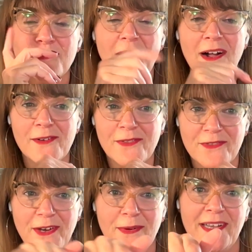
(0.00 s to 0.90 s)
to walk
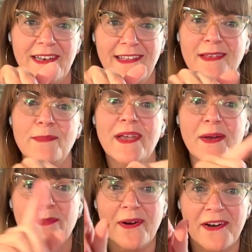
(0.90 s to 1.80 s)
through it and then
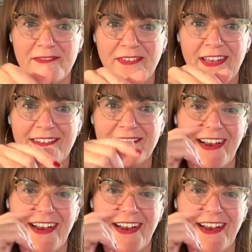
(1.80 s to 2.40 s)
become part of it,